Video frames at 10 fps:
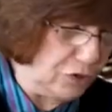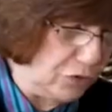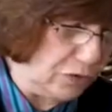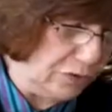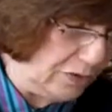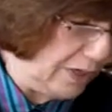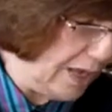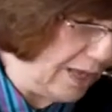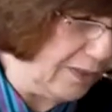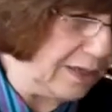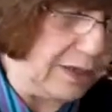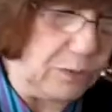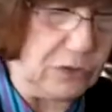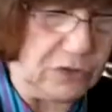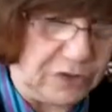Jordan, and that he
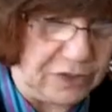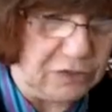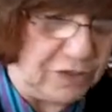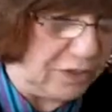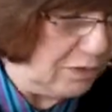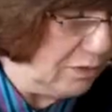was 60.